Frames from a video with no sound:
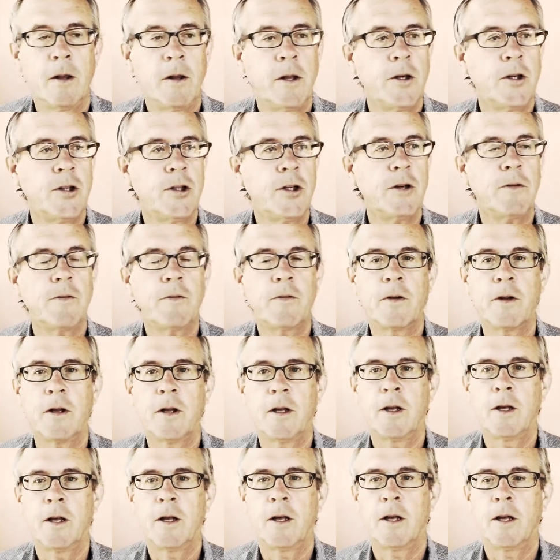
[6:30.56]
this shift,
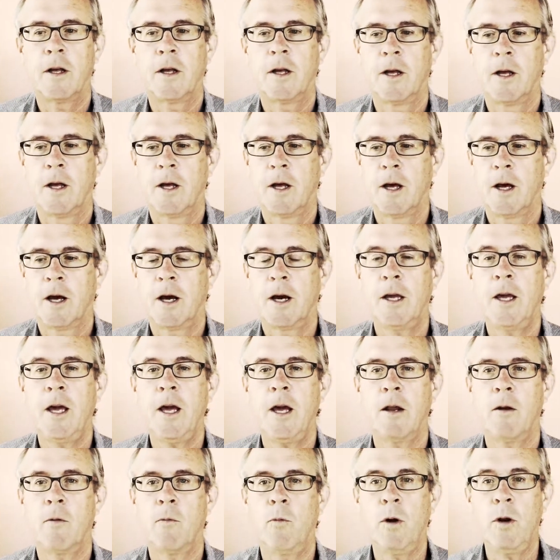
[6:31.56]

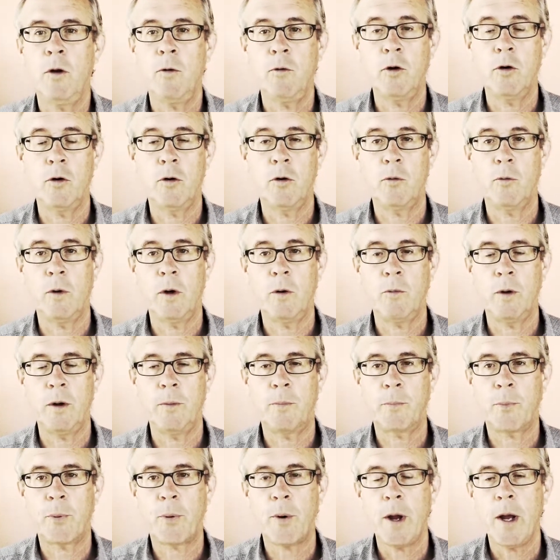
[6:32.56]
again, when
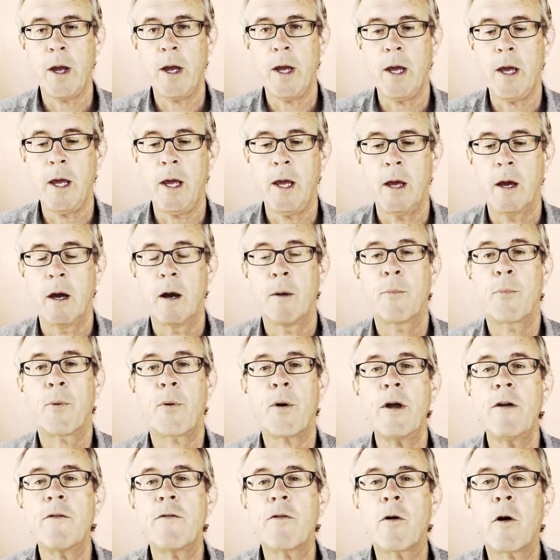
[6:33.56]
we pray,
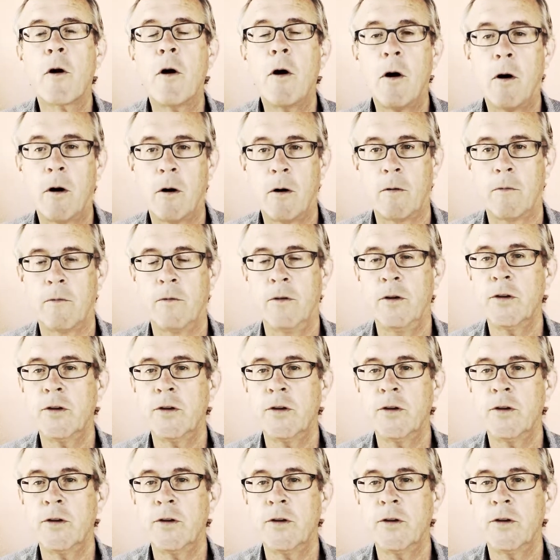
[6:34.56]
pray for all.